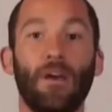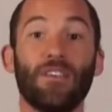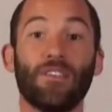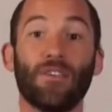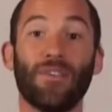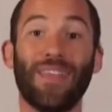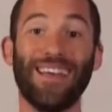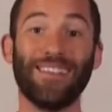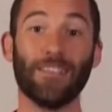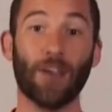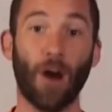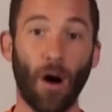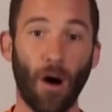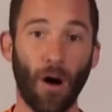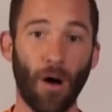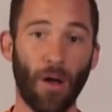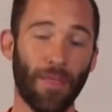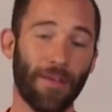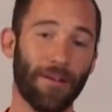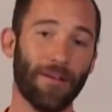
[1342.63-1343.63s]
So that's
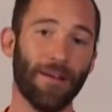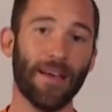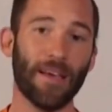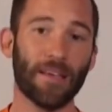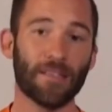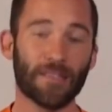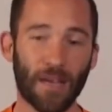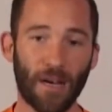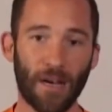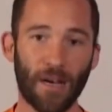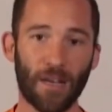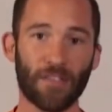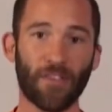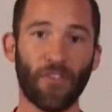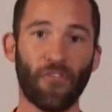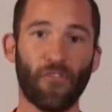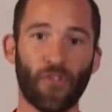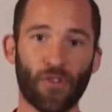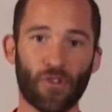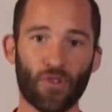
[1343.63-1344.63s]
all there is
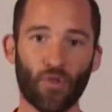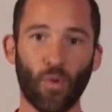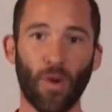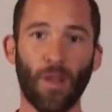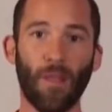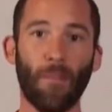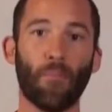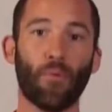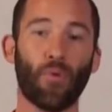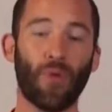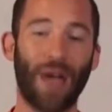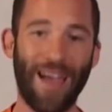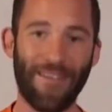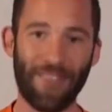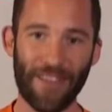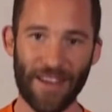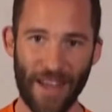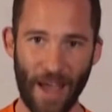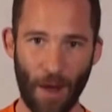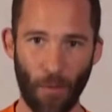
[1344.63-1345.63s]
to virtual
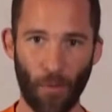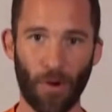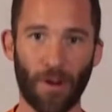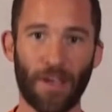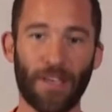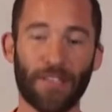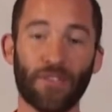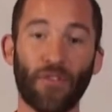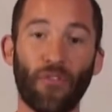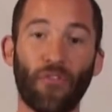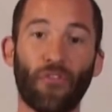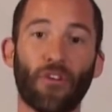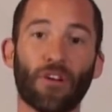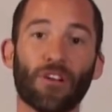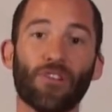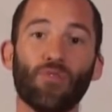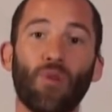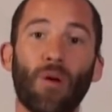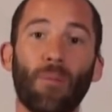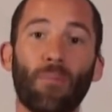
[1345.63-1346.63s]
private networking. So
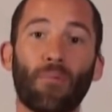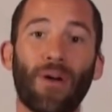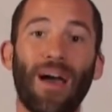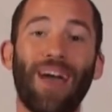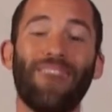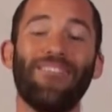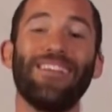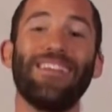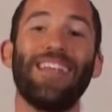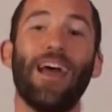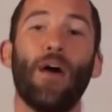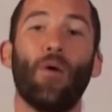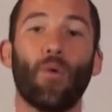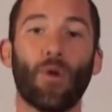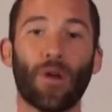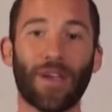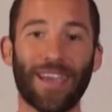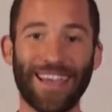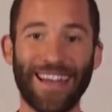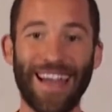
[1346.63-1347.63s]
virtual private
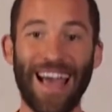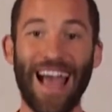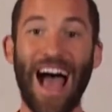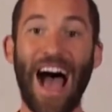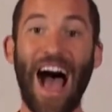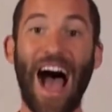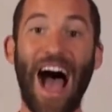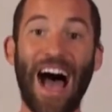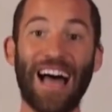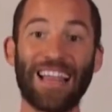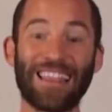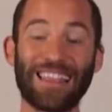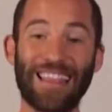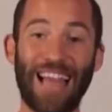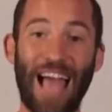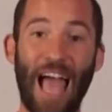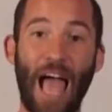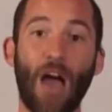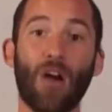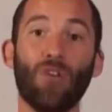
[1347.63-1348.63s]
networking
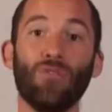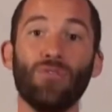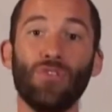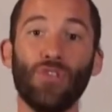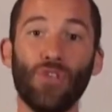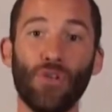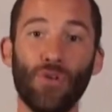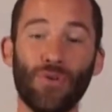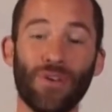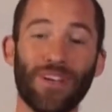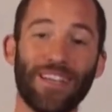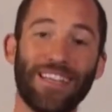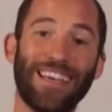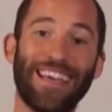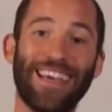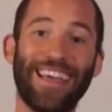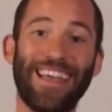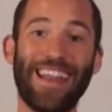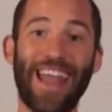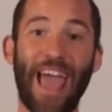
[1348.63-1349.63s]
allows you to
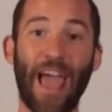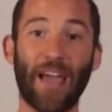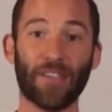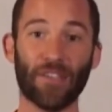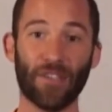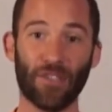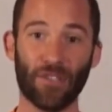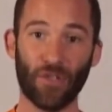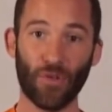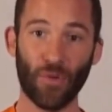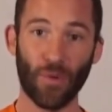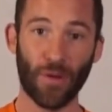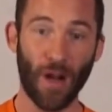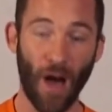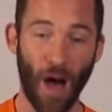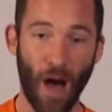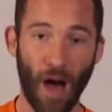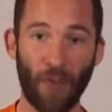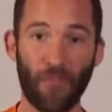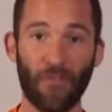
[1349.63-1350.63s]
connect to an
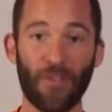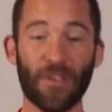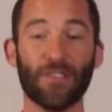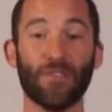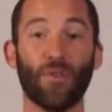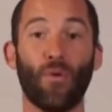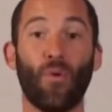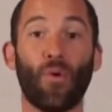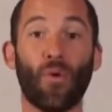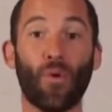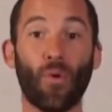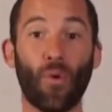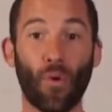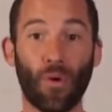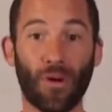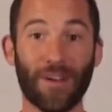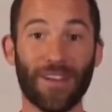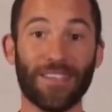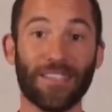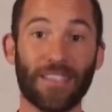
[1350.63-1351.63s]
office or
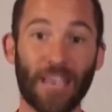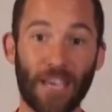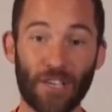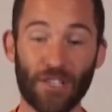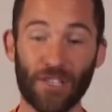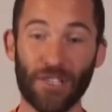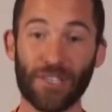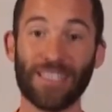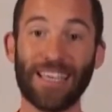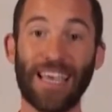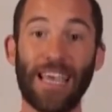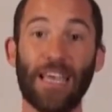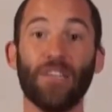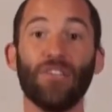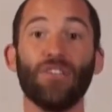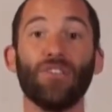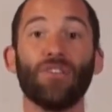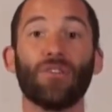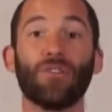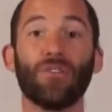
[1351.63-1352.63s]
organization's
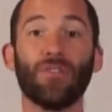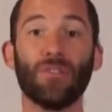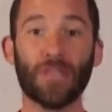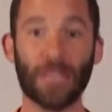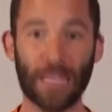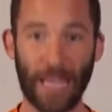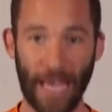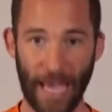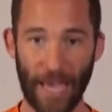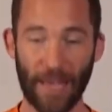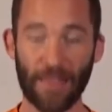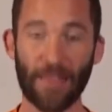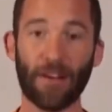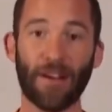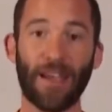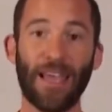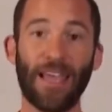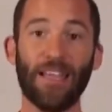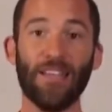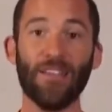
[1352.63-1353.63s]
internal LAN,
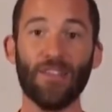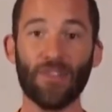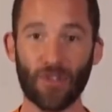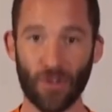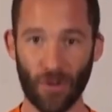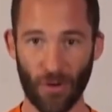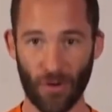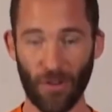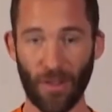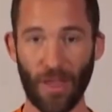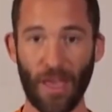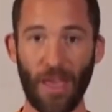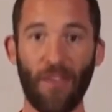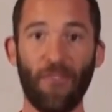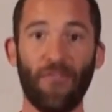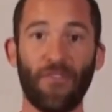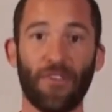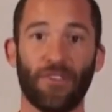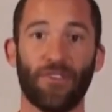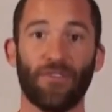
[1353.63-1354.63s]
their internal
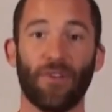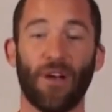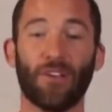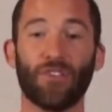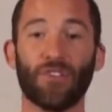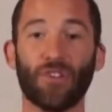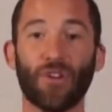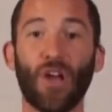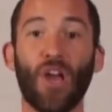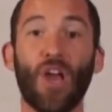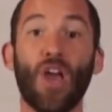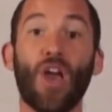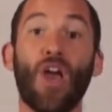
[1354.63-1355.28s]
infrastructure,